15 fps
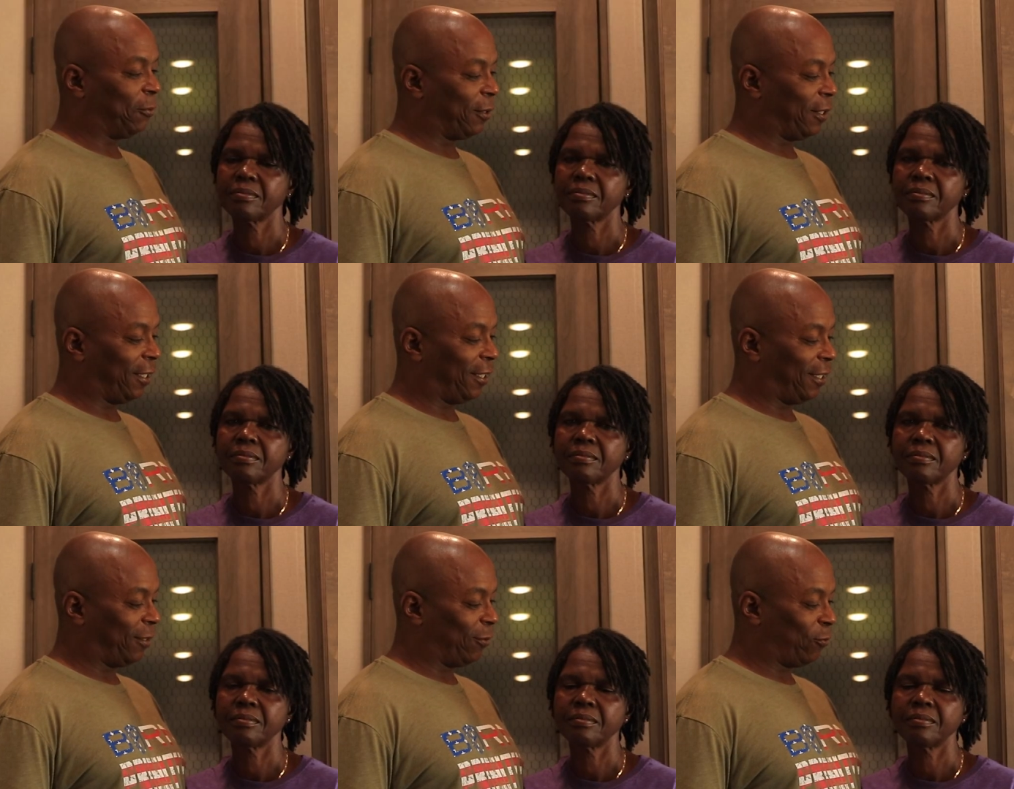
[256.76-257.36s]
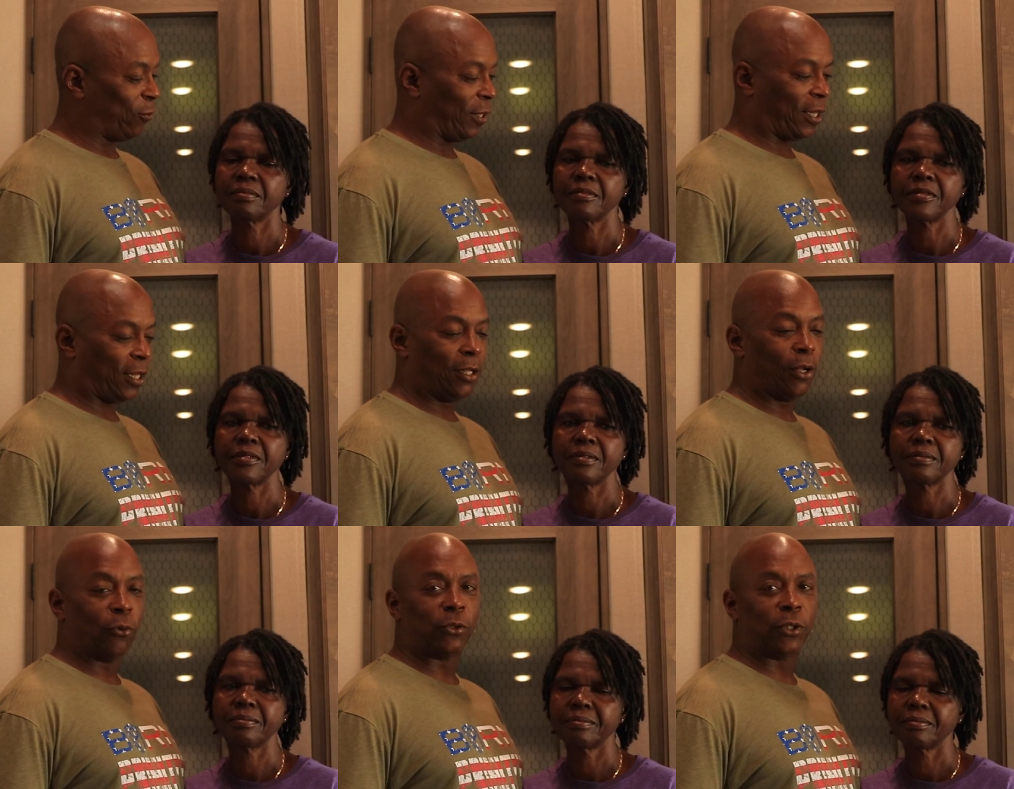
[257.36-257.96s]
Speaker 1: went with
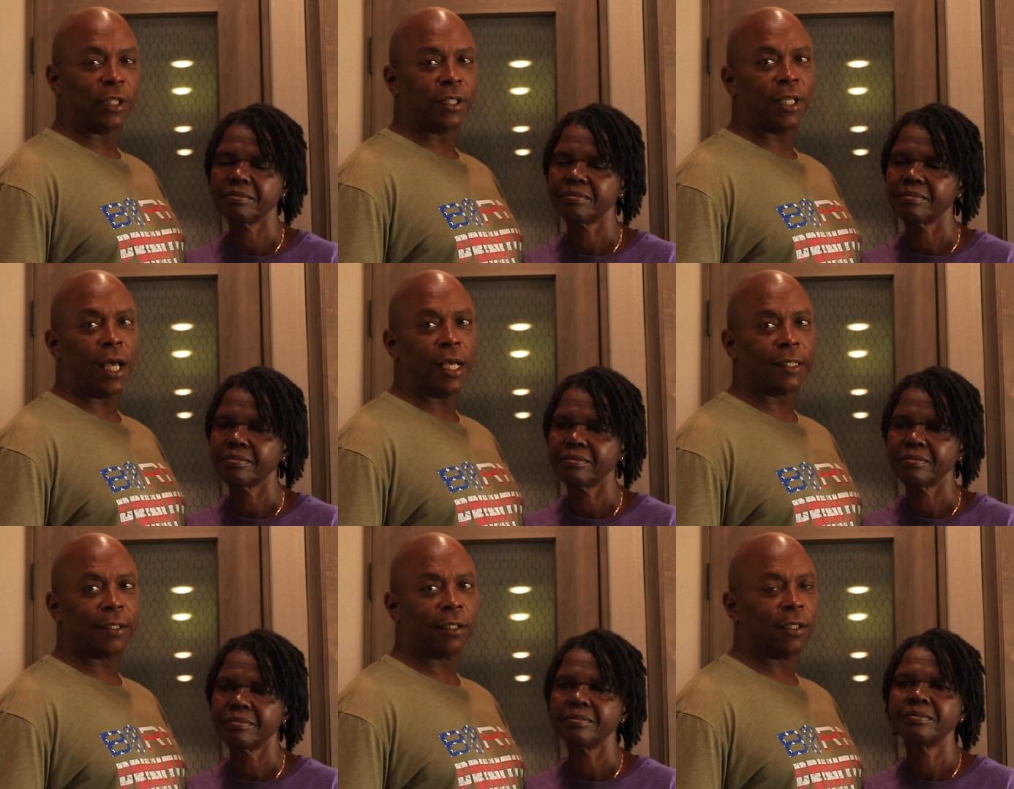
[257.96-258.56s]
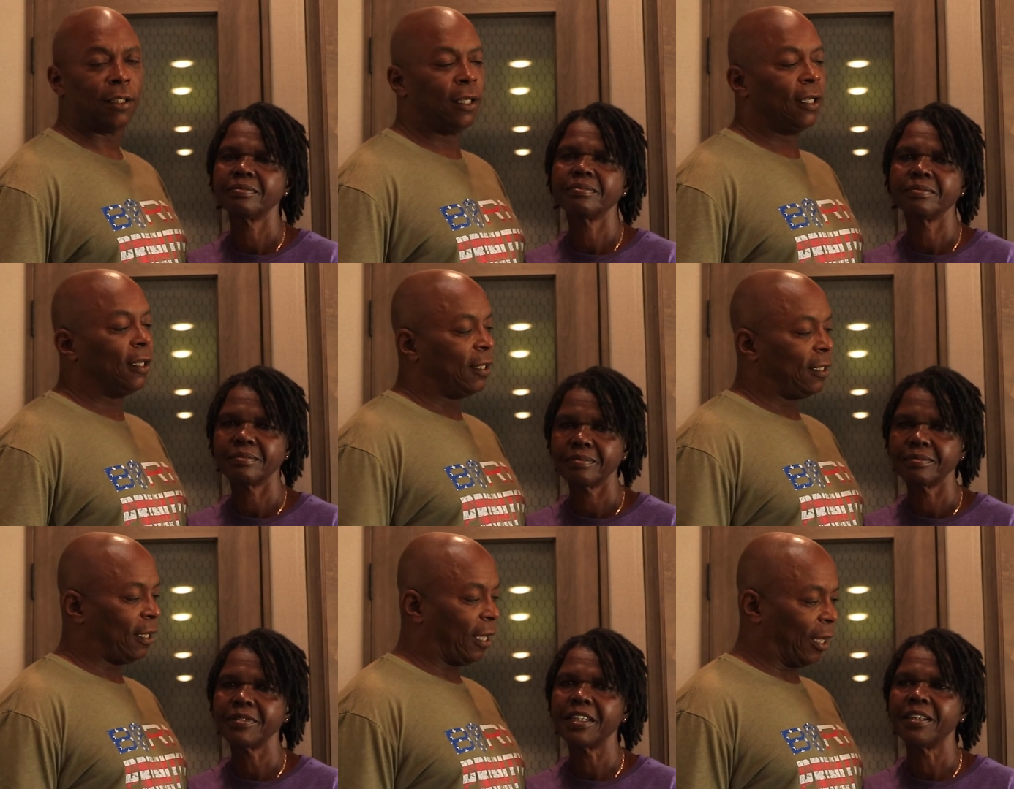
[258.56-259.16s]
no success.
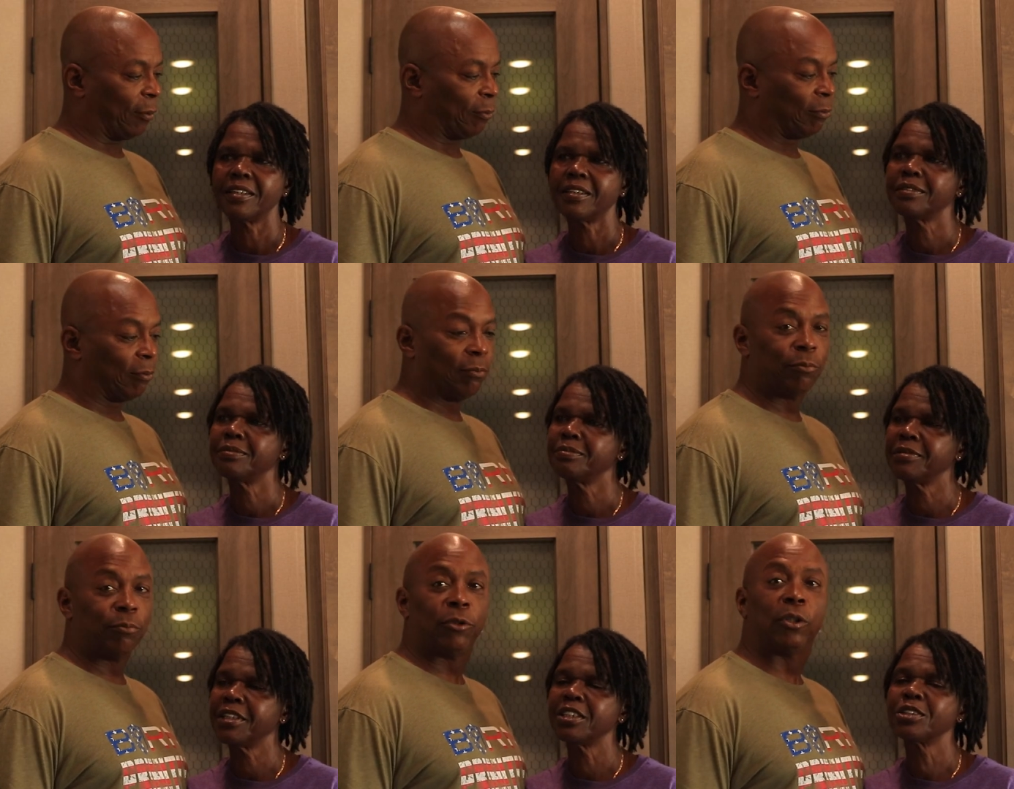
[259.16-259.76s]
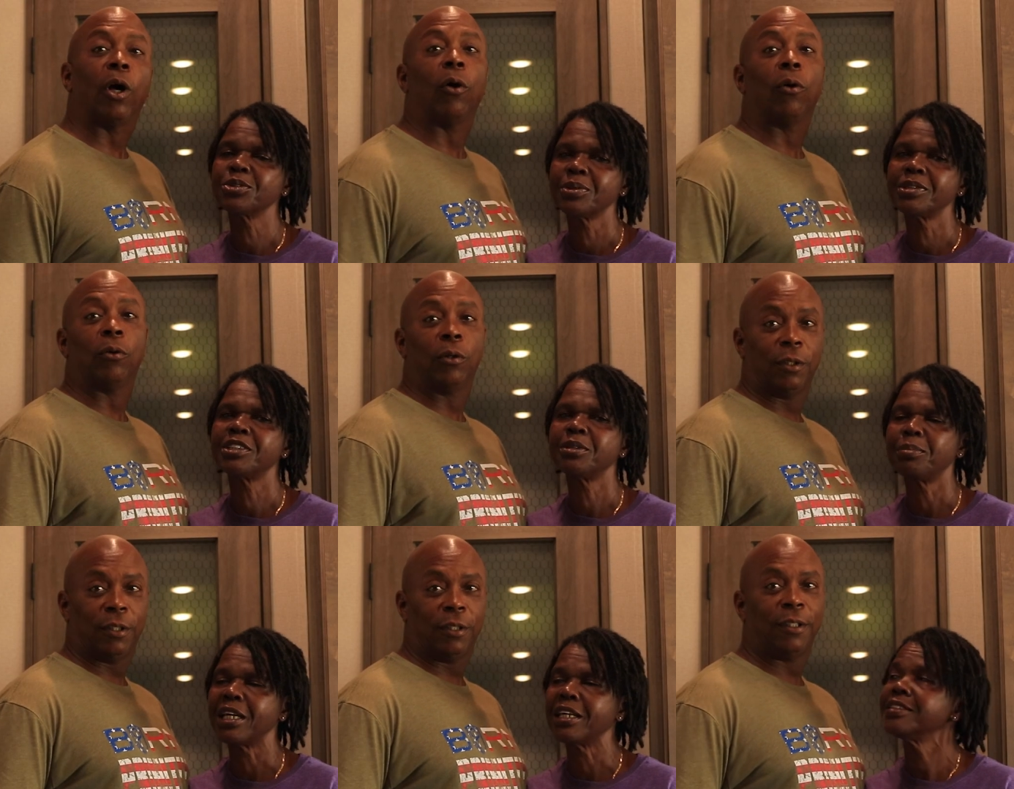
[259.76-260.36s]
Um, Theirs so, was the
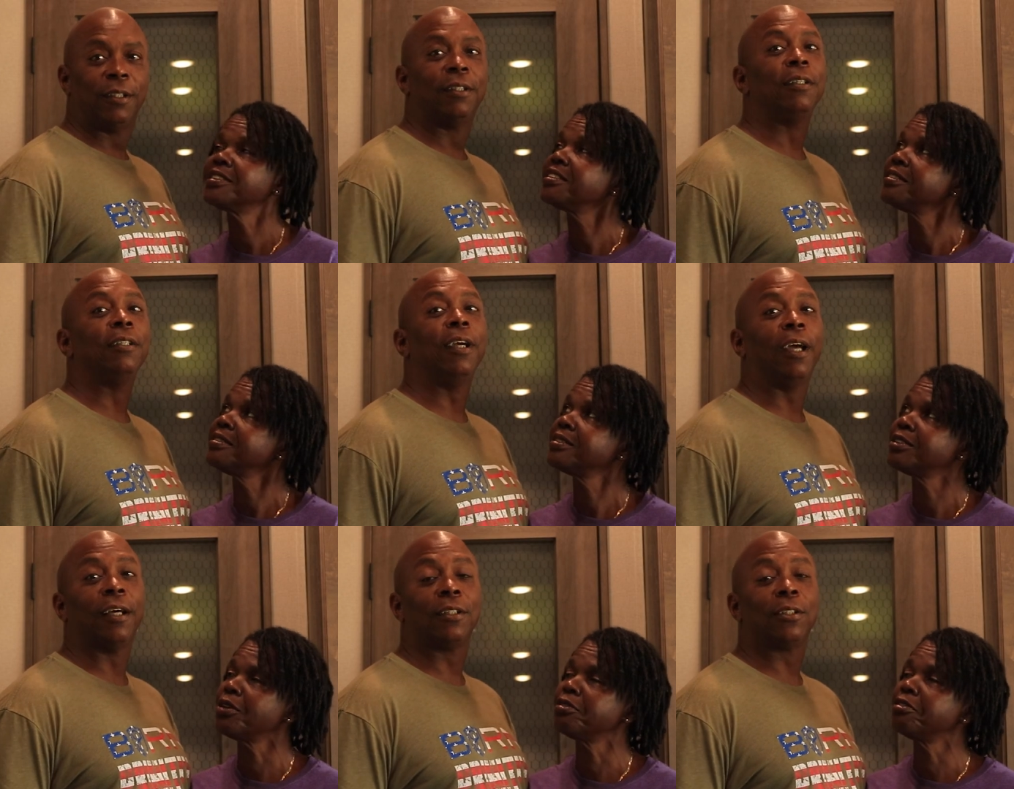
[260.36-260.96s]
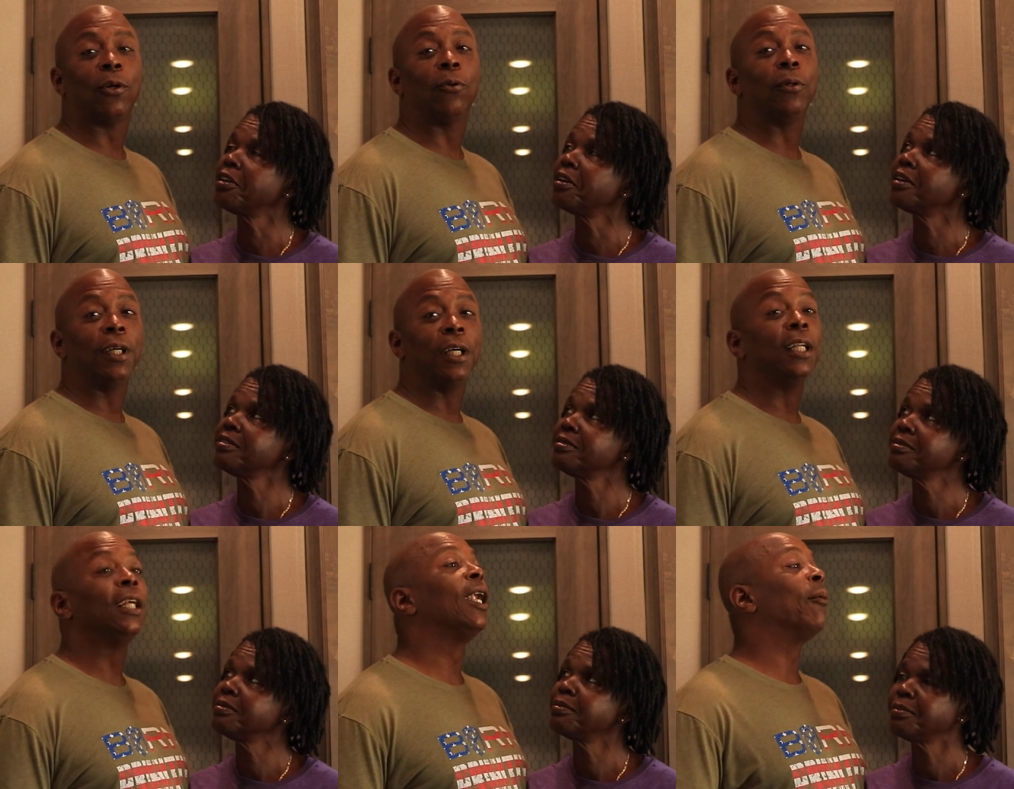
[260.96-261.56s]
best. Yeah, so. so. we
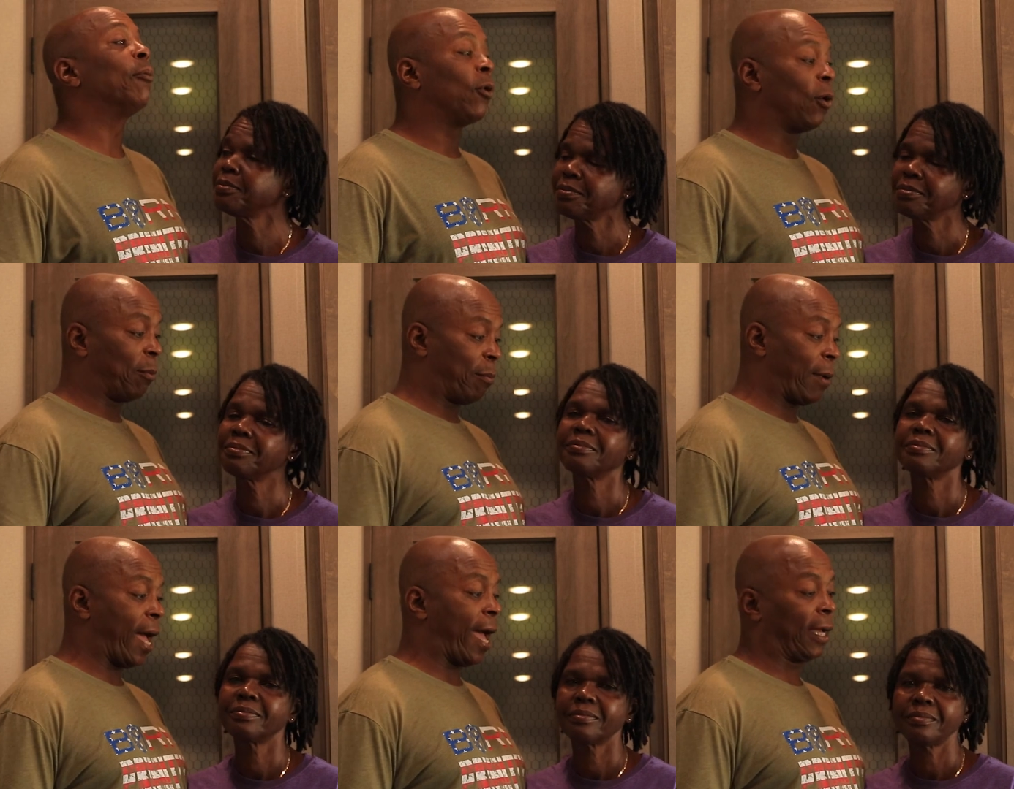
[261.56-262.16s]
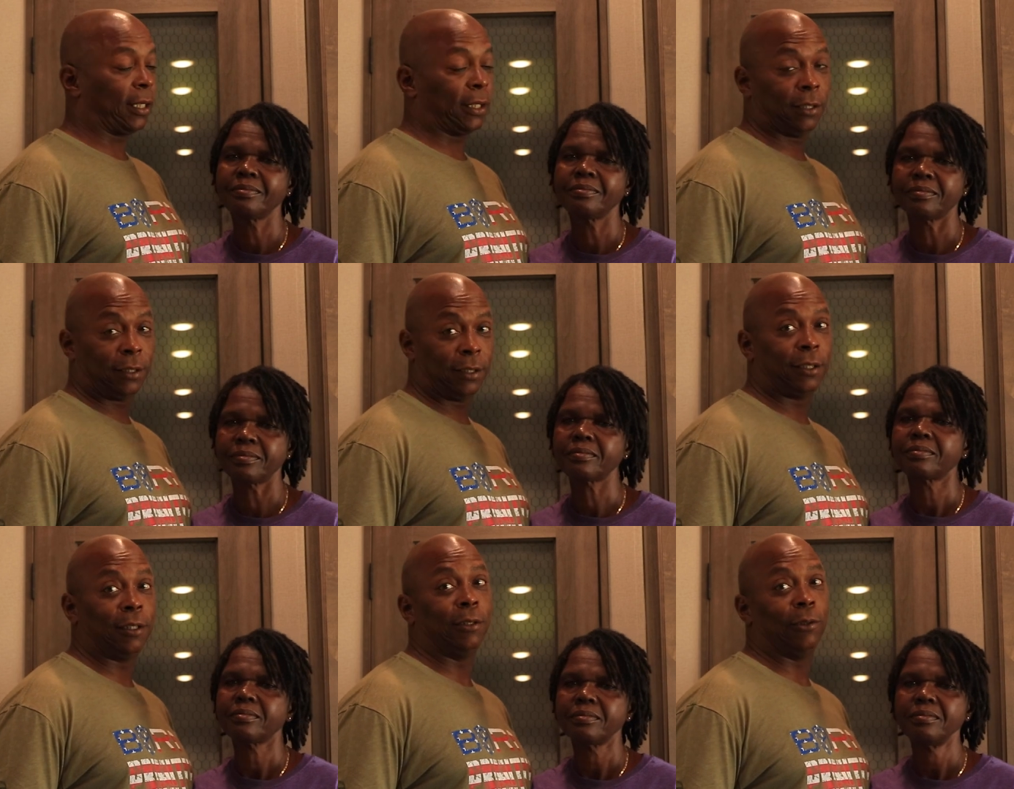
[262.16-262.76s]
ended up going back
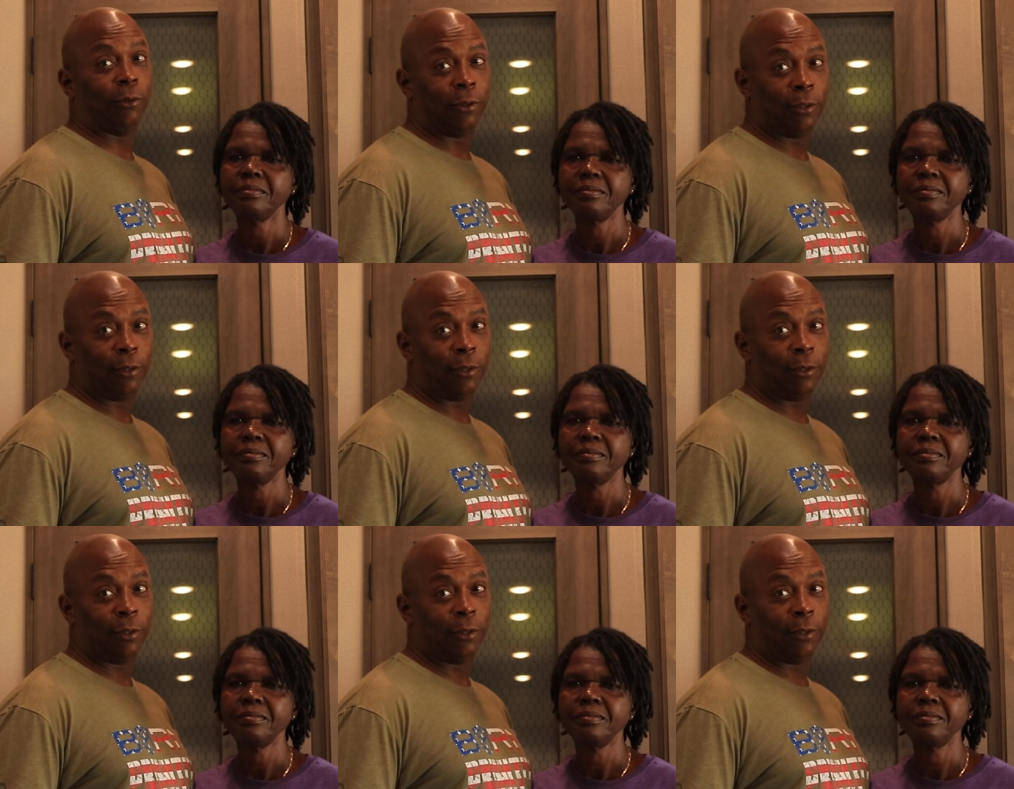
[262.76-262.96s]
to